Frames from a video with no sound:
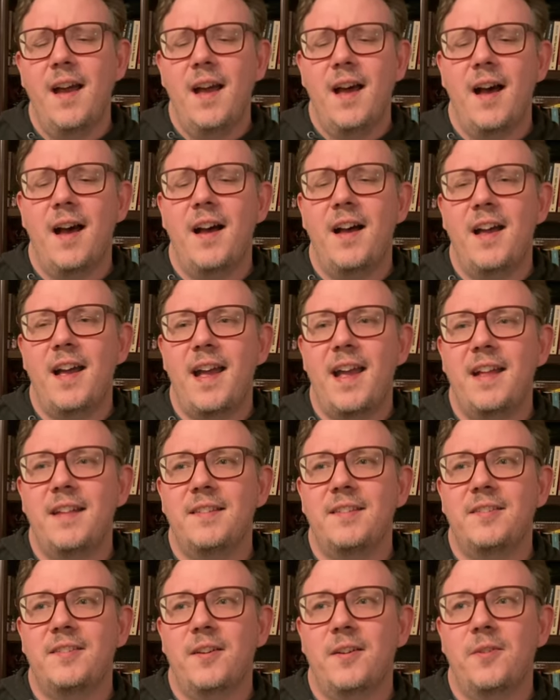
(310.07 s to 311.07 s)
Uh,
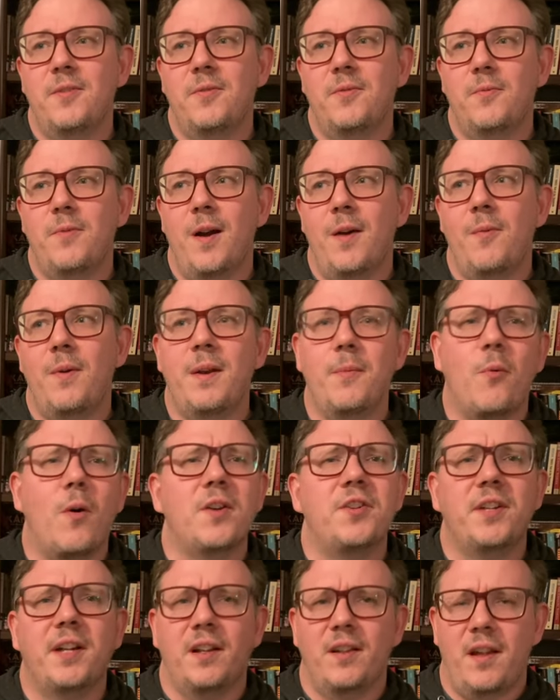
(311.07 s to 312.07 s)
and so I wind up
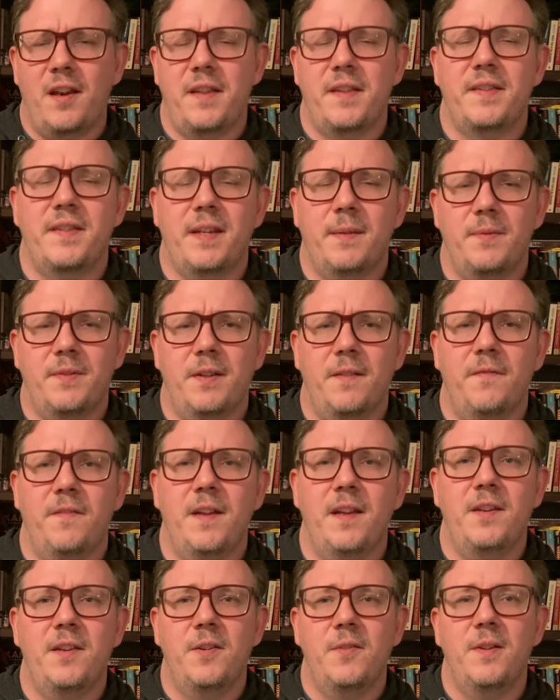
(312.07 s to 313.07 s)
watching a lot of the same stuff
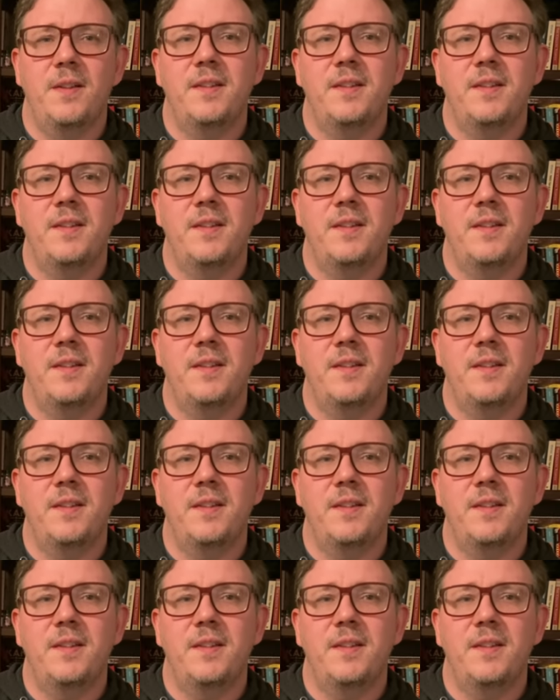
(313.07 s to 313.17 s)
they do.